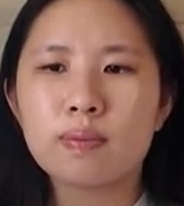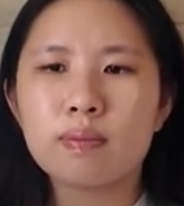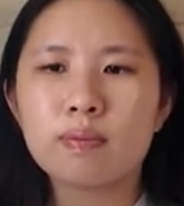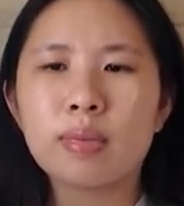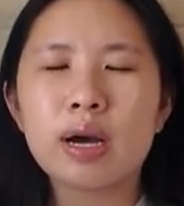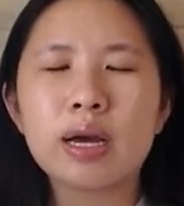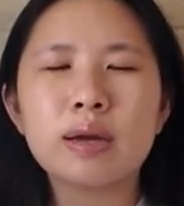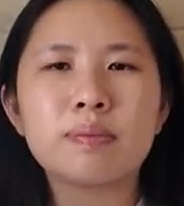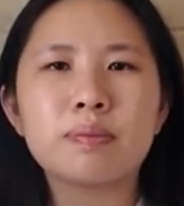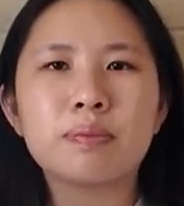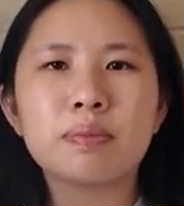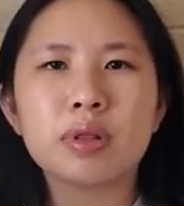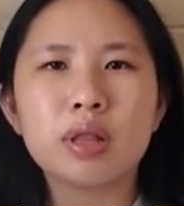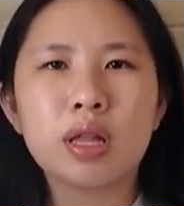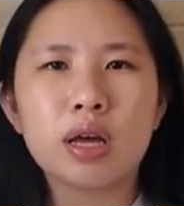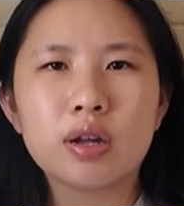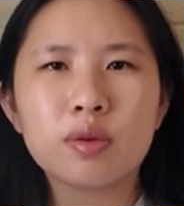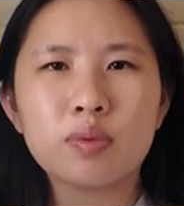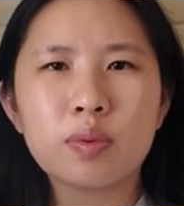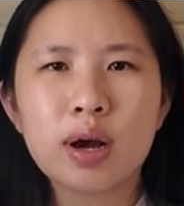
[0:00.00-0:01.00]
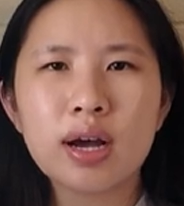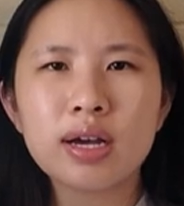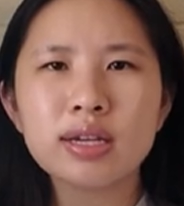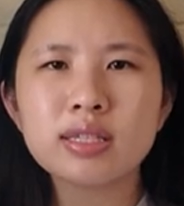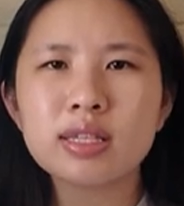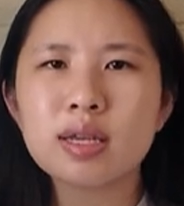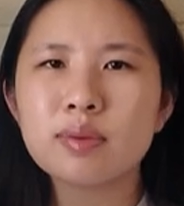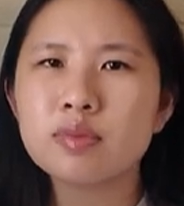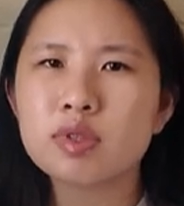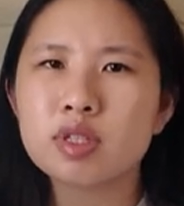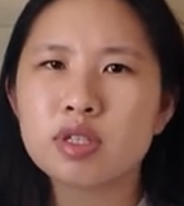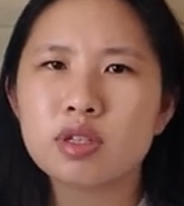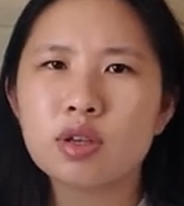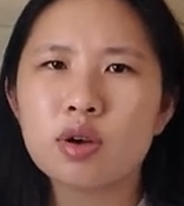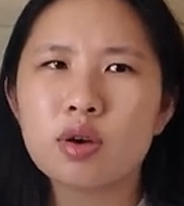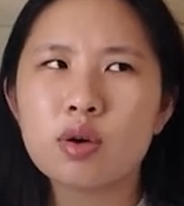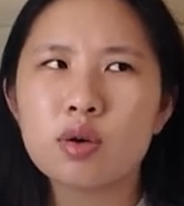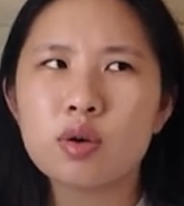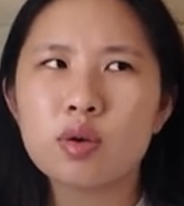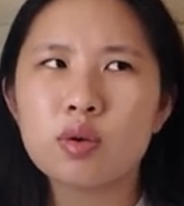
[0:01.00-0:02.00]
my blood wise, I'm
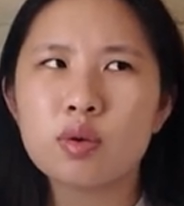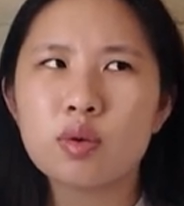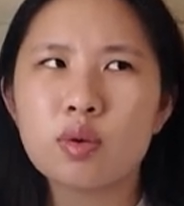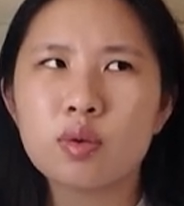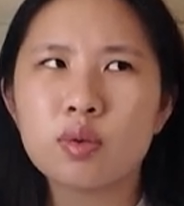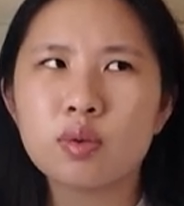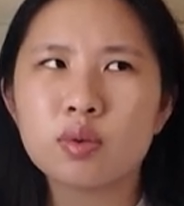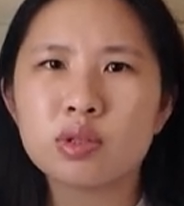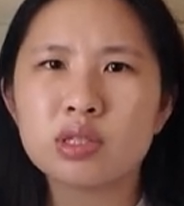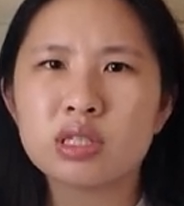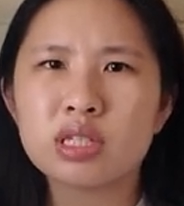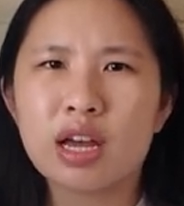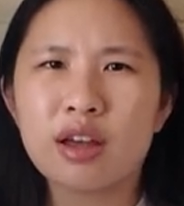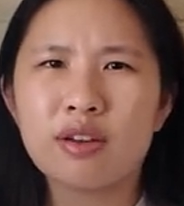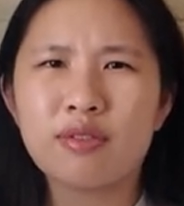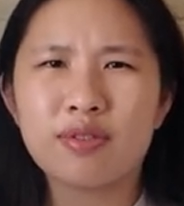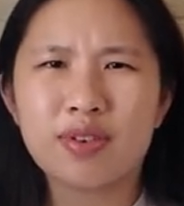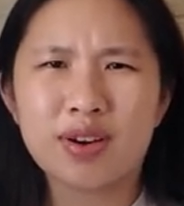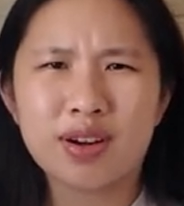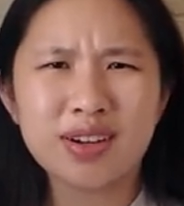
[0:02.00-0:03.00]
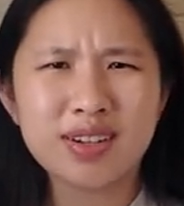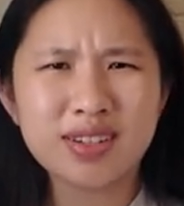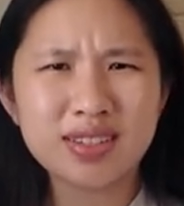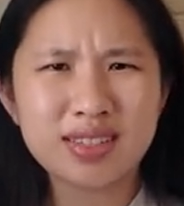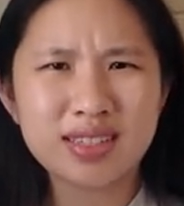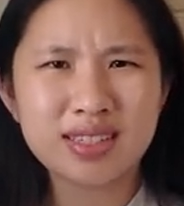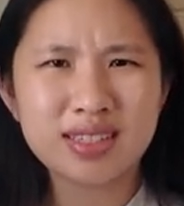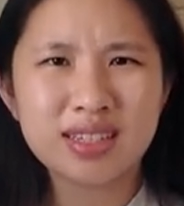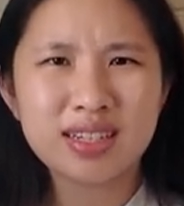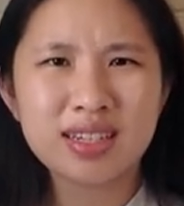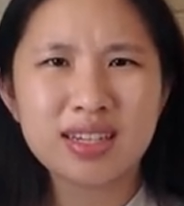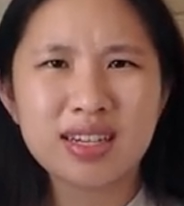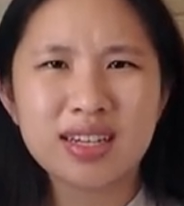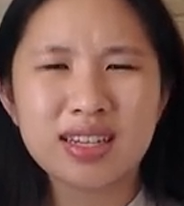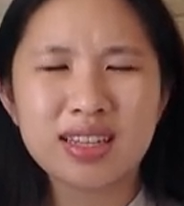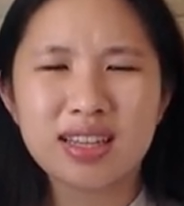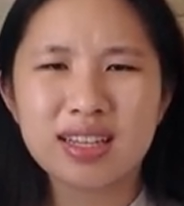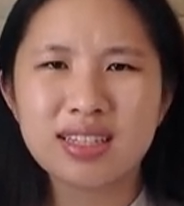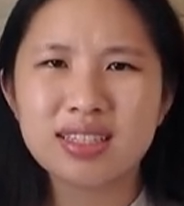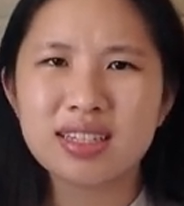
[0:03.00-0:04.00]
so diverse.
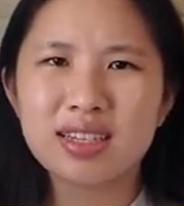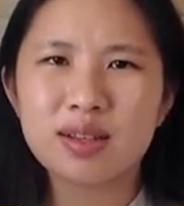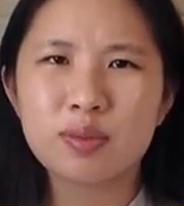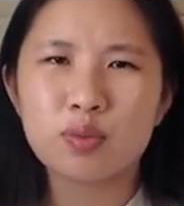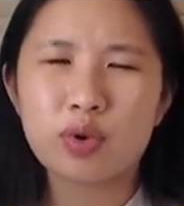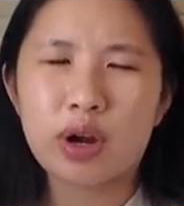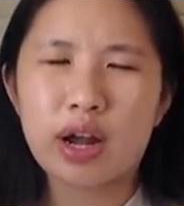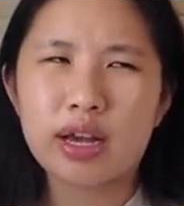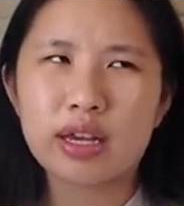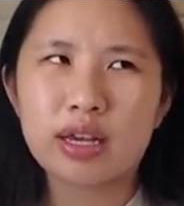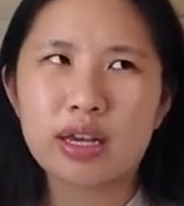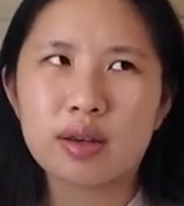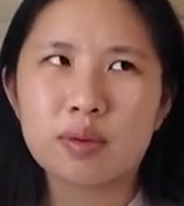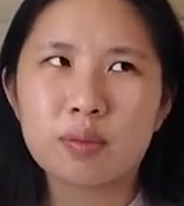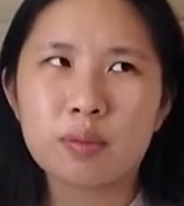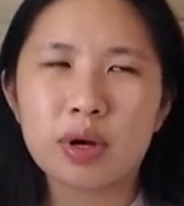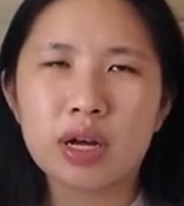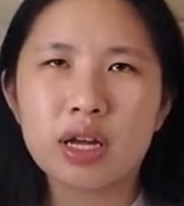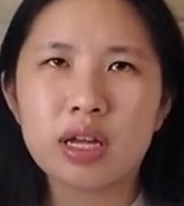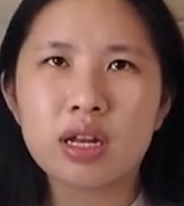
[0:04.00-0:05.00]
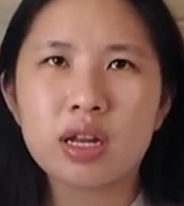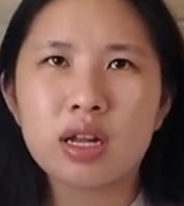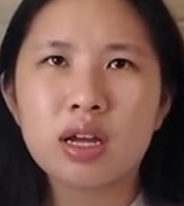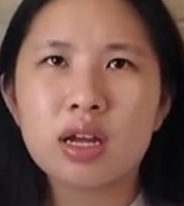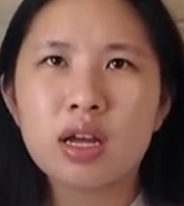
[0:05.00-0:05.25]
That's like bragging, but